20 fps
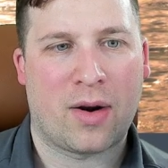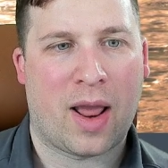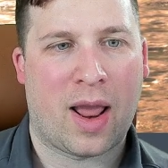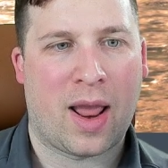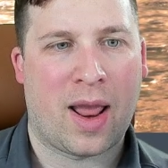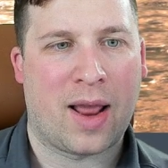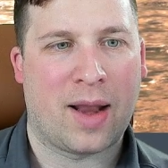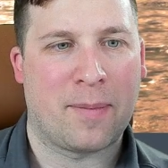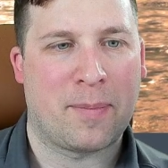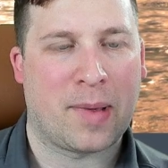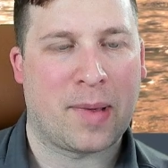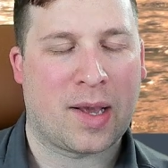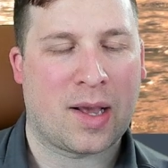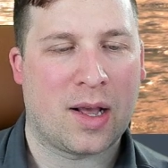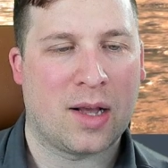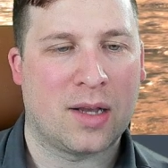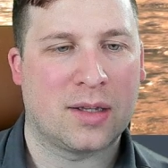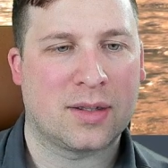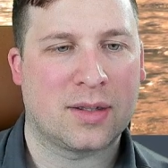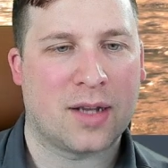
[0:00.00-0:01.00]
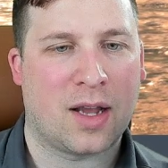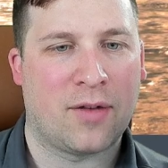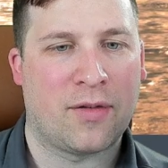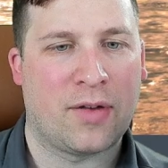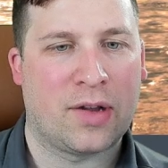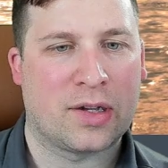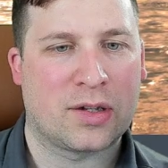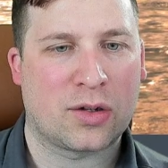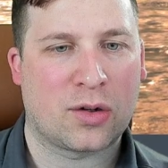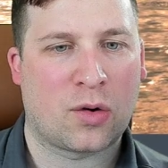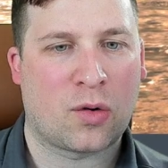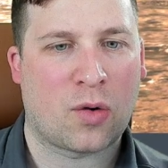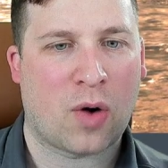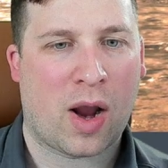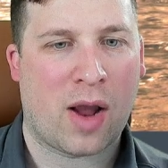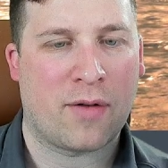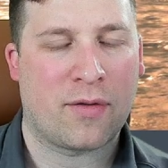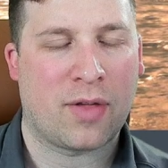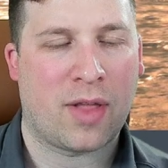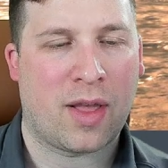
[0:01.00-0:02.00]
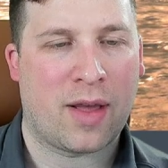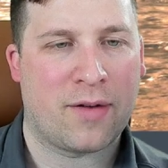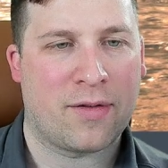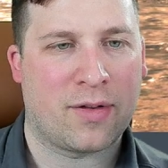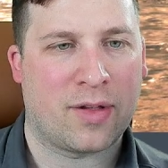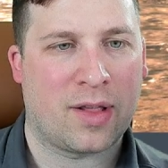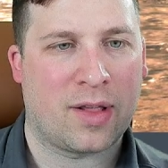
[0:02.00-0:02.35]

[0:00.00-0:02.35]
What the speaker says: And because of its gravlev